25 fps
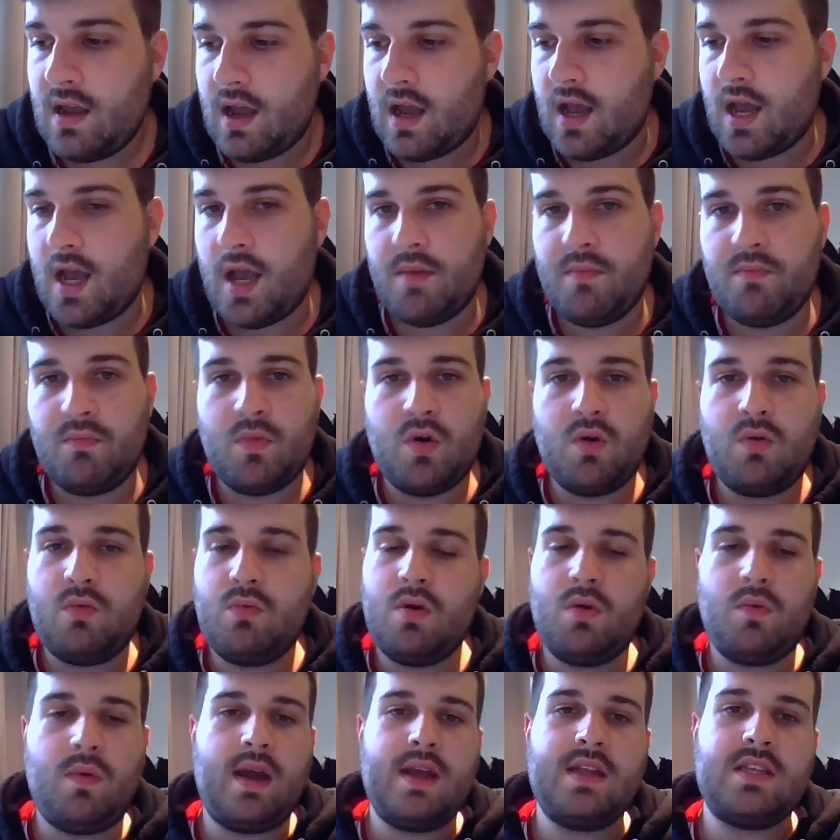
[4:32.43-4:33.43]

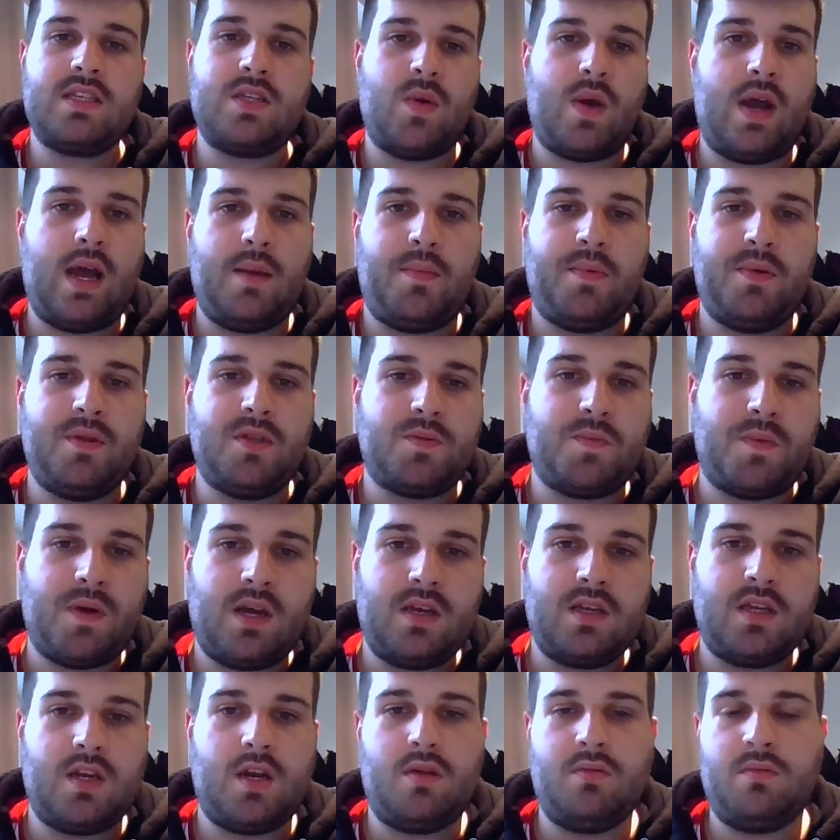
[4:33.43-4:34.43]
We'll wait and see what happens,
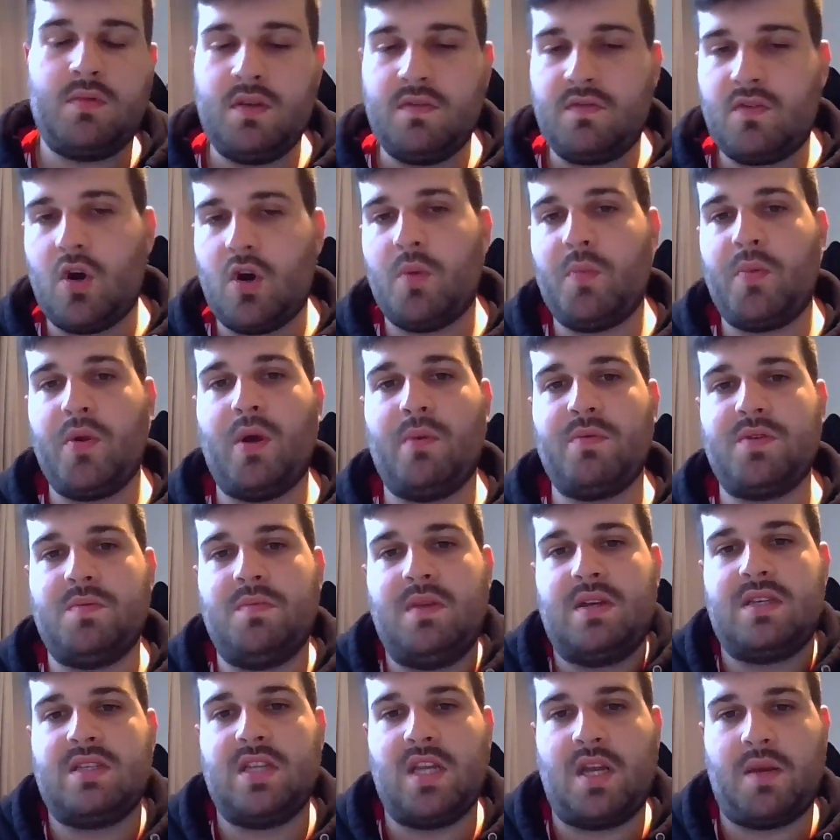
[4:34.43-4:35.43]
but you've got to be
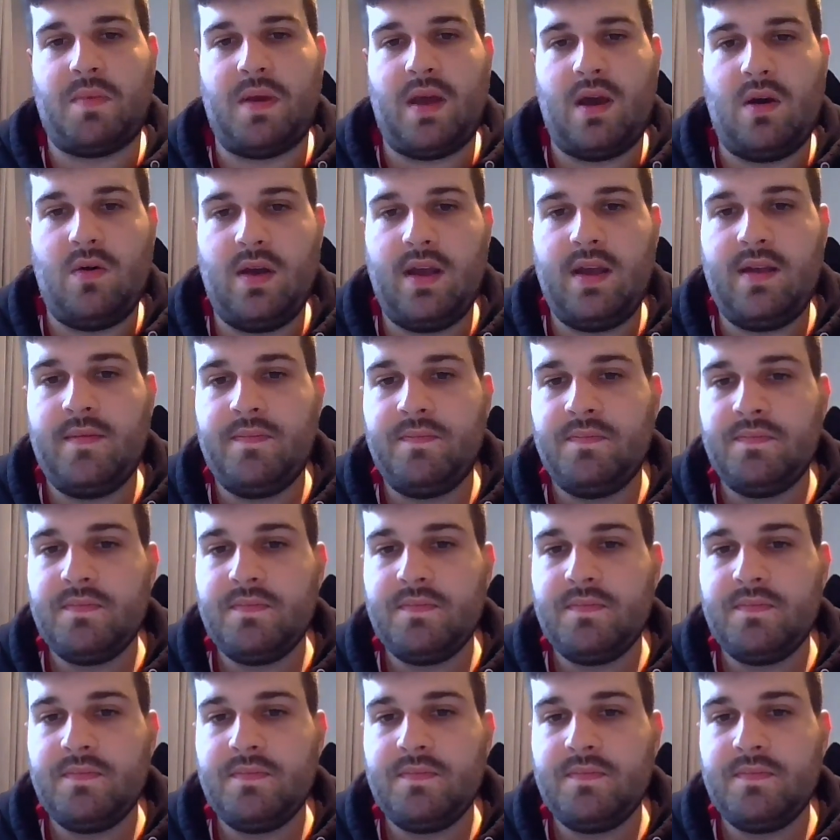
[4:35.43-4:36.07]
optimistic about it.